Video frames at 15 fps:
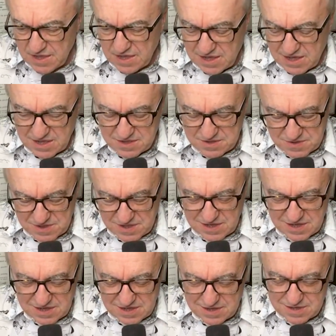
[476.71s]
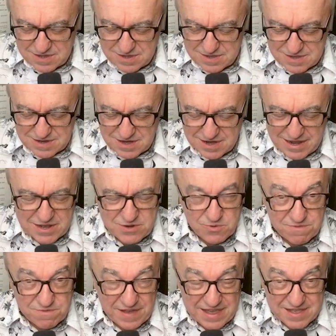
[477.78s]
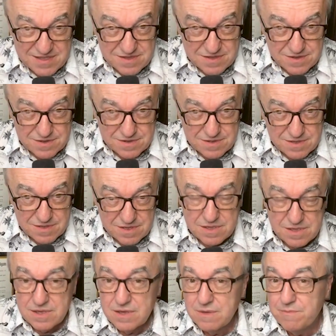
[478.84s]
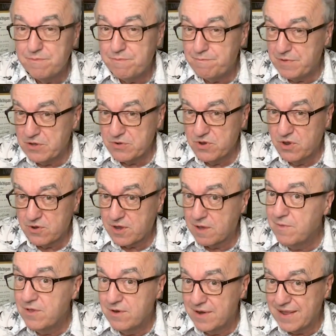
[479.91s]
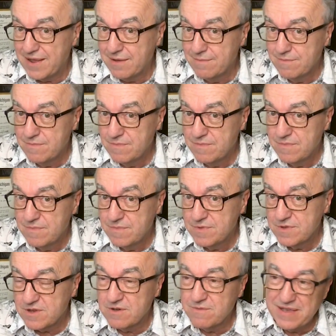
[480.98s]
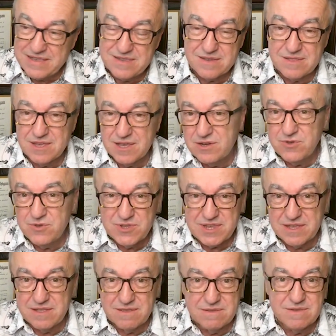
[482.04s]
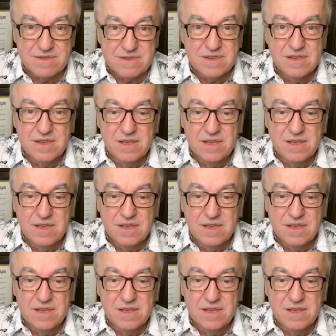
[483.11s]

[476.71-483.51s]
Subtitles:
connect with fans, build your community. So basically a 2-sentence,